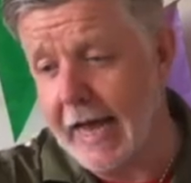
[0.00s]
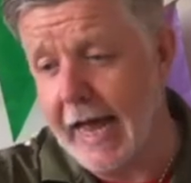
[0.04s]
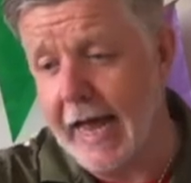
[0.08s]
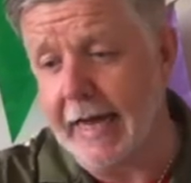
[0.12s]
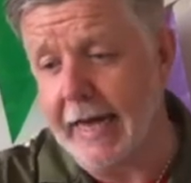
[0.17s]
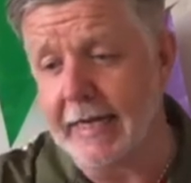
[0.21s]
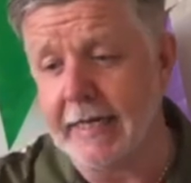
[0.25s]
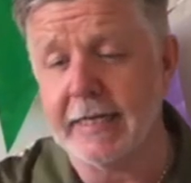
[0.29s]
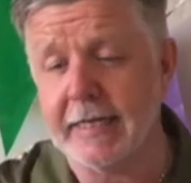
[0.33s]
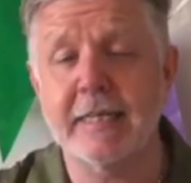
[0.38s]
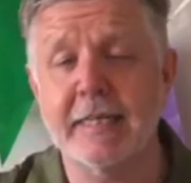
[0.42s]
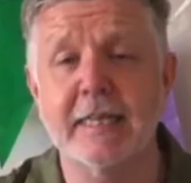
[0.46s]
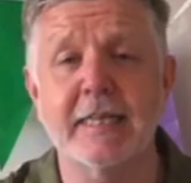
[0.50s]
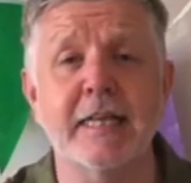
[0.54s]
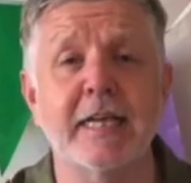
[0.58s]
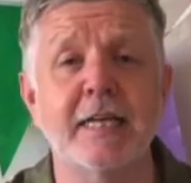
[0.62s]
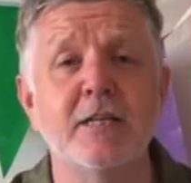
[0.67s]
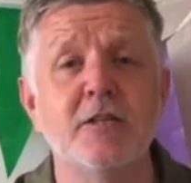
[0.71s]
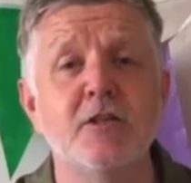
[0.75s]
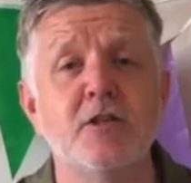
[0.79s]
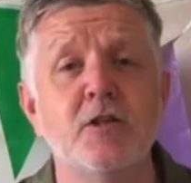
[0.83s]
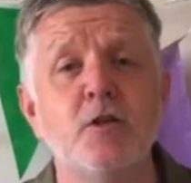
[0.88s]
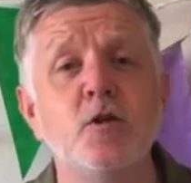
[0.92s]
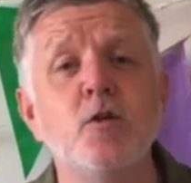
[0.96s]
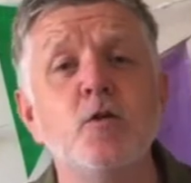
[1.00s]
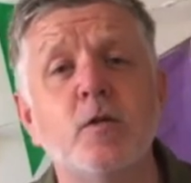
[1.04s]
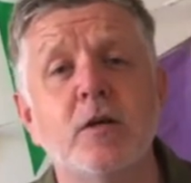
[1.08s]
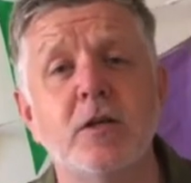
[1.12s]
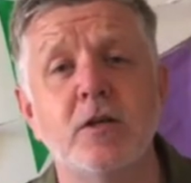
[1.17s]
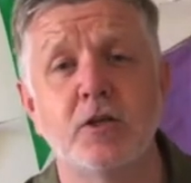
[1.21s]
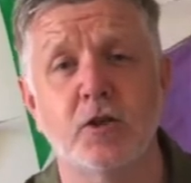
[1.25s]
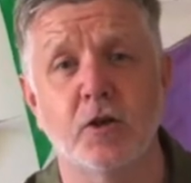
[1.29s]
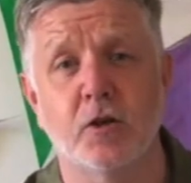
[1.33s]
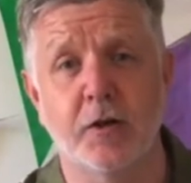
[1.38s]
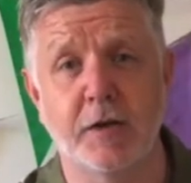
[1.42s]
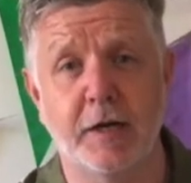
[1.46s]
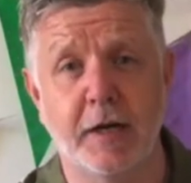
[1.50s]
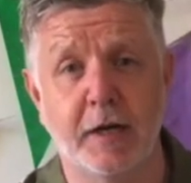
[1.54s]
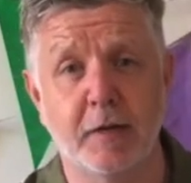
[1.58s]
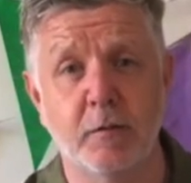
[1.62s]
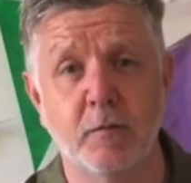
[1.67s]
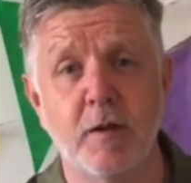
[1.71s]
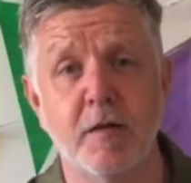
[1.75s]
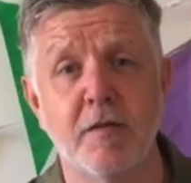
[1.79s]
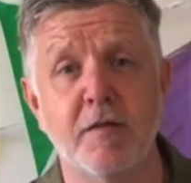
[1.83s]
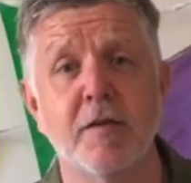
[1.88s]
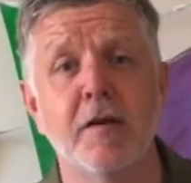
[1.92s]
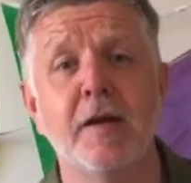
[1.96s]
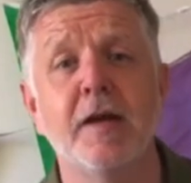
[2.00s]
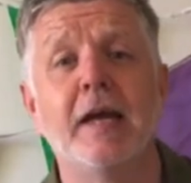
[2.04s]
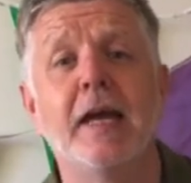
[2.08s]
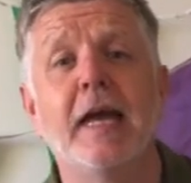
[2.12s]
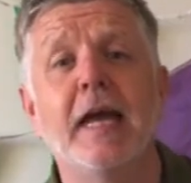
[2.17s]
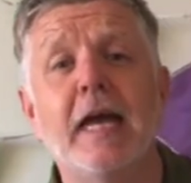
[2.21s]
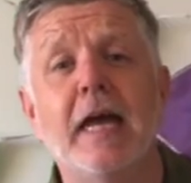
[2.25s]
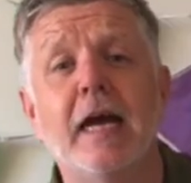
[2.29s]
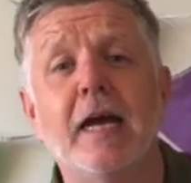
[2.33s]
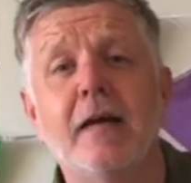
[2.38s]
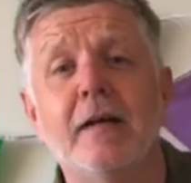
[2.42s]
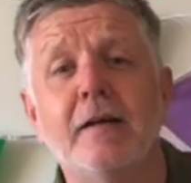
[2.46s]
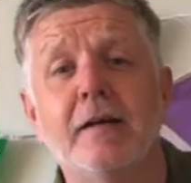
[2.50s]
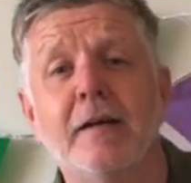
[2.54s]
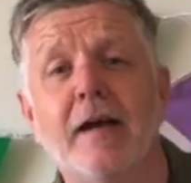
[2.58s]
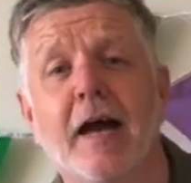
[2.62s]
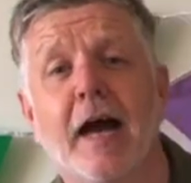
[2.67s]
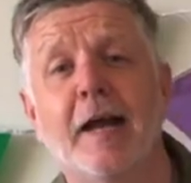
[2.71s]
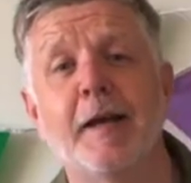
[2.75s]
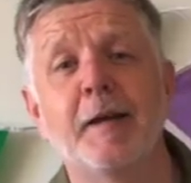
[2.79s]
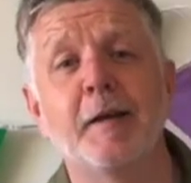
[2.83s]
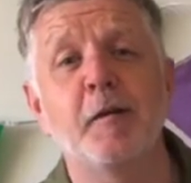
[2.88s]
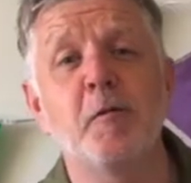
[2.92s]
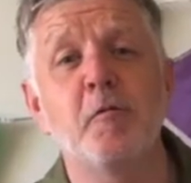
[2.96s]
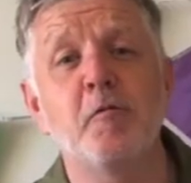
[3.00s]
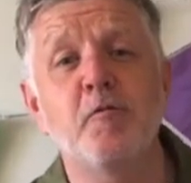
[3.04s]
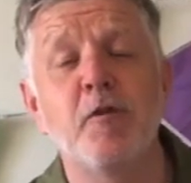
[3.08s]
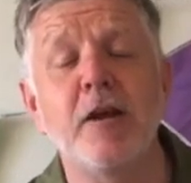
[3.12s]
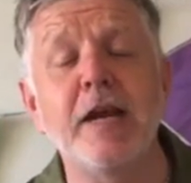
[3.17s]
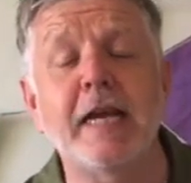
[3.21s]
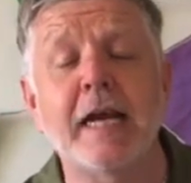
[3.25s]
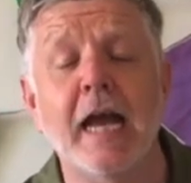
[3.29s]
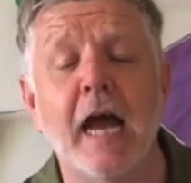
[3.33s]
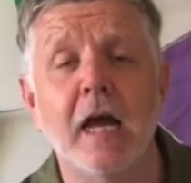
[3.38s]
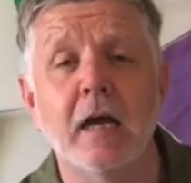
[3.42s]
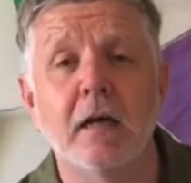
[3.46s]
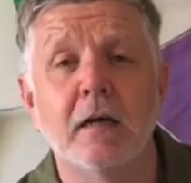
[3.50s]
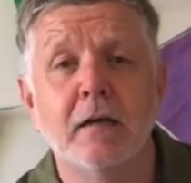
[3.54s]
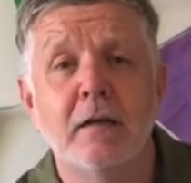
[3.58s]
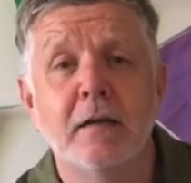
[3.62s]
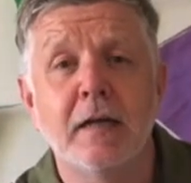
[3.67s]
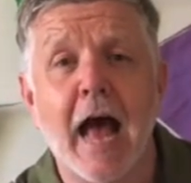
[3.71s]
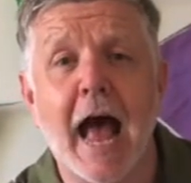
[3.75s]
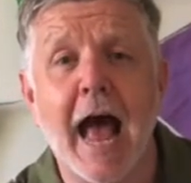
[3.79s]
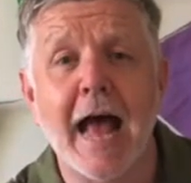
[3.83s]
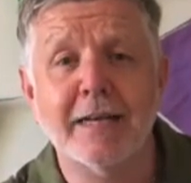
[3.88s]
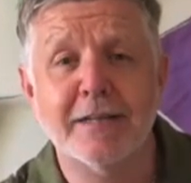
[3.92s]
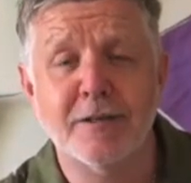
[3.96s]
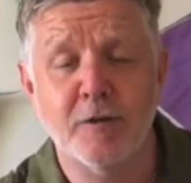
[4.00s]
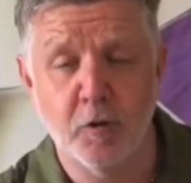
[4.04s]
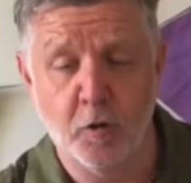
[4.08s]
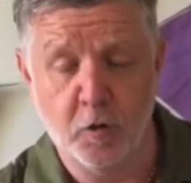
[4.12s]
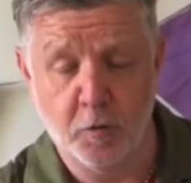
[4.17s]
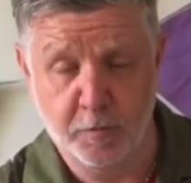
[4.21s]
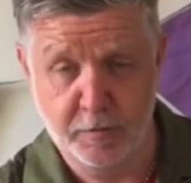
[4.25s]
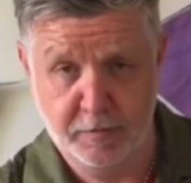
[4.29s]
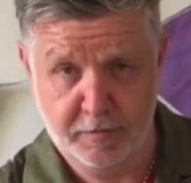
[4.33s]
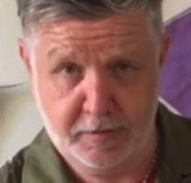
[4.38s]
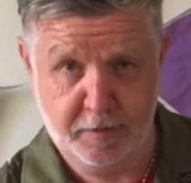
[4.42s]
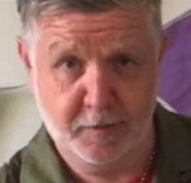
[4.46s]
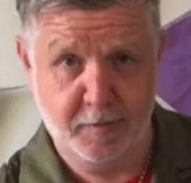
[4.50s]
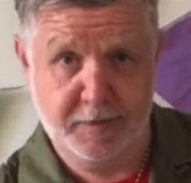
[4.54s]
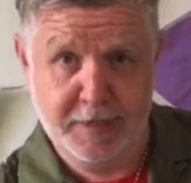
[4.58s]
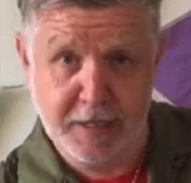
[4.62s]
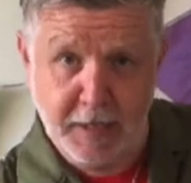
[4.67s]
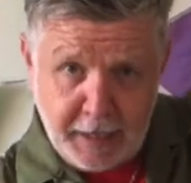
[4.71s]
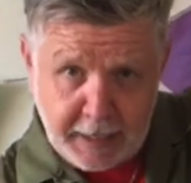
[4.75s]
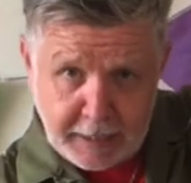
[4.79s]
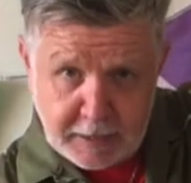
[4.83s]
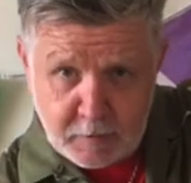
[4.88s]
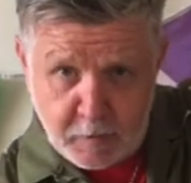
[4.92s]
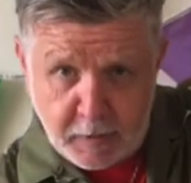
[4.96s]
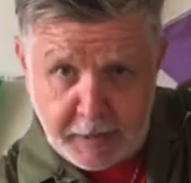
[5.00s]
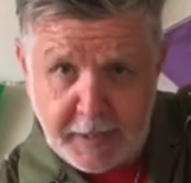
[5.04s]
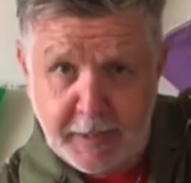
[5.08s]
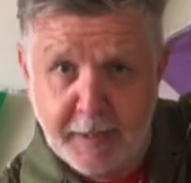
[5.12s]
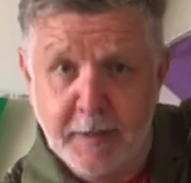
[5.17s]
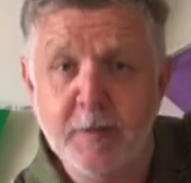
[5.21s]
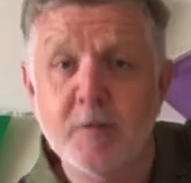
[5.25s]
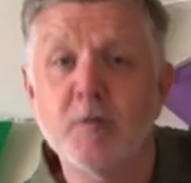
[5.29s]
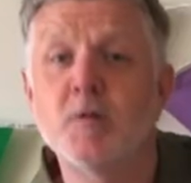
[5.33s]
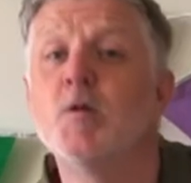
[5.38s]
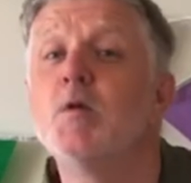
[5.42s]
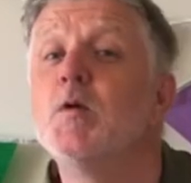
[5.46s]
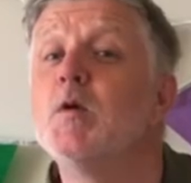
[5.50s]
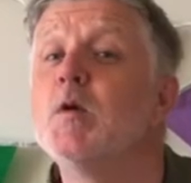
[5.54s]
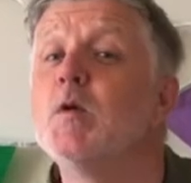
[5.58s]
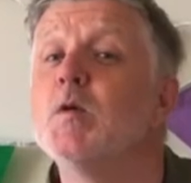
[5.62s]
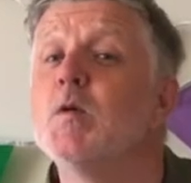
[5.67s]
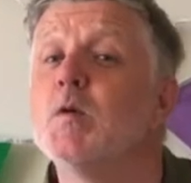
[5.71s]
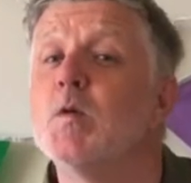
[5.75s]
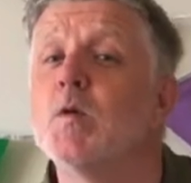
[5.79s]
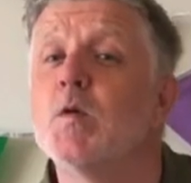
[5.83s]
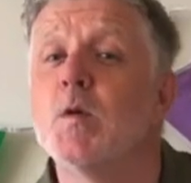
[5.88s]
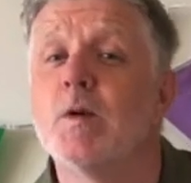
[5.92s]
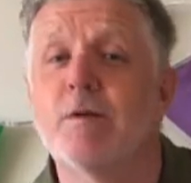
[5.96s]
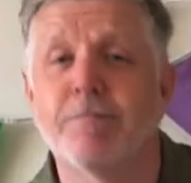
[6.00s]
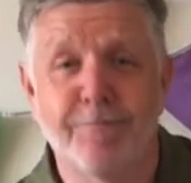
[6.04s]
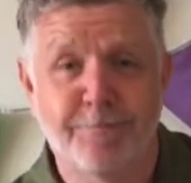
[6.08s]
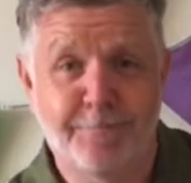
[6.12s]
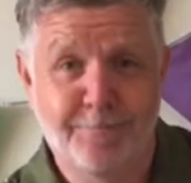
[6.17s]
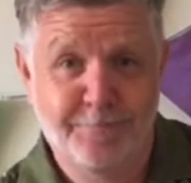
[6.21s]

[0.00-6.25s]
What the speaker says: and things you can join in with here at Eureka at Home. Until next week, toodaloo.